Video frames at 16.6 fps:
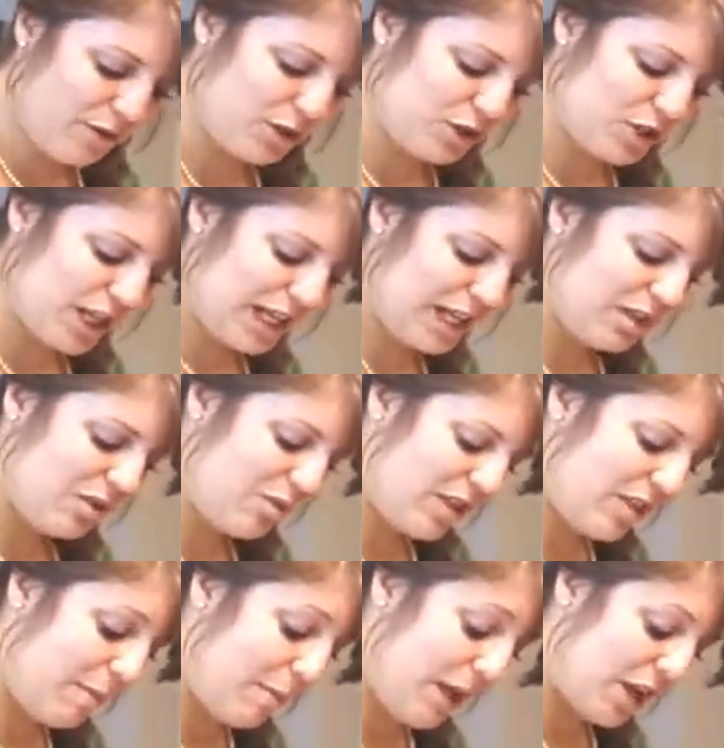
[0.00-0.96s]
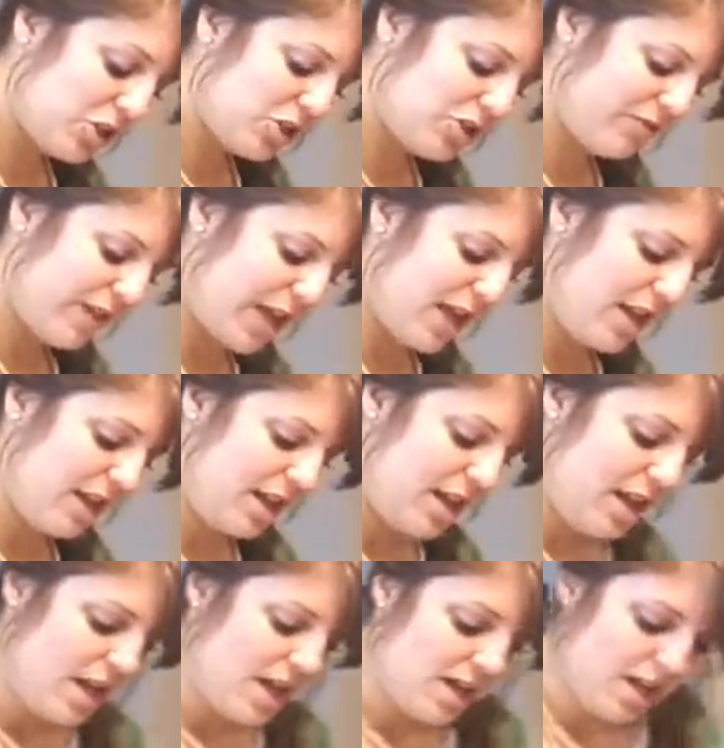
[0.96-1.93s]
your chicken with a bunch of it.
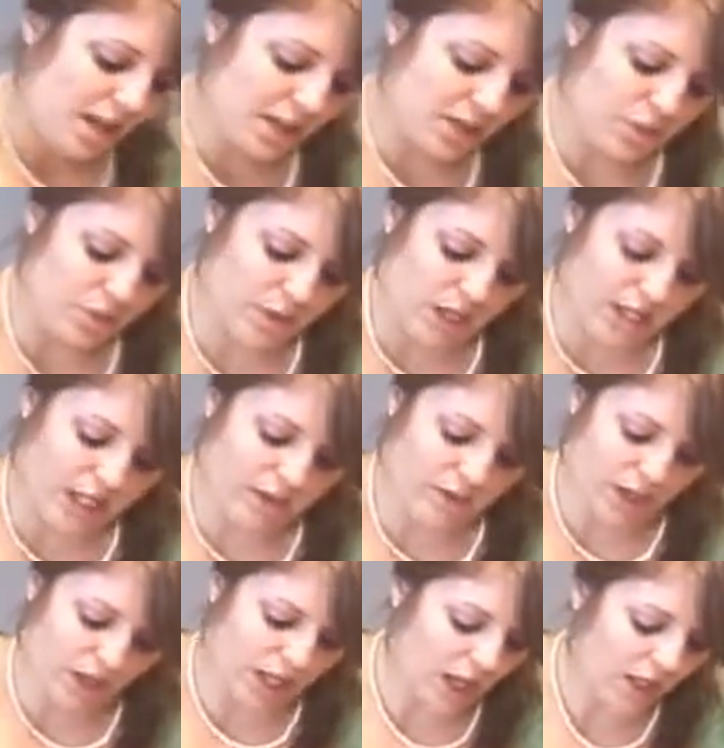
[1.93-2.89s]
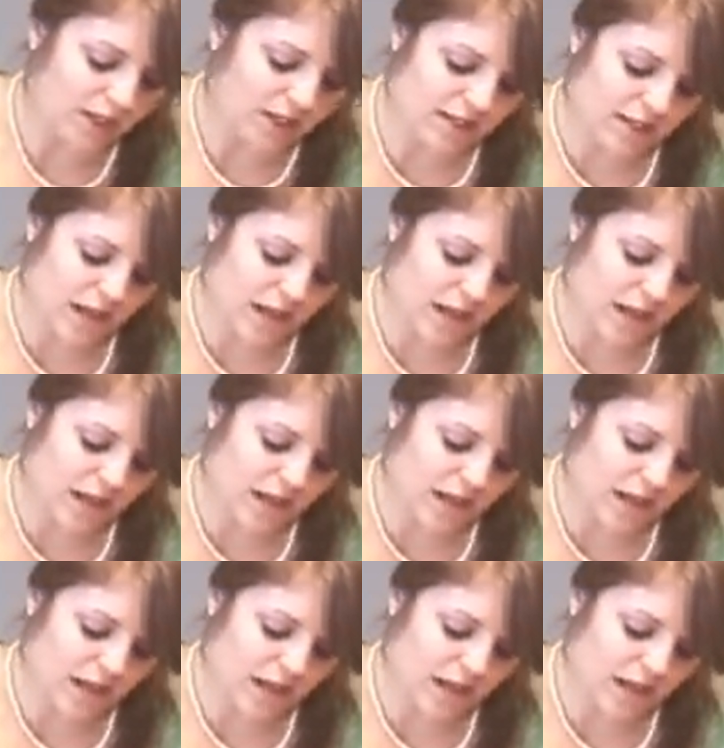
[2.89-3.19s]
It's really, really good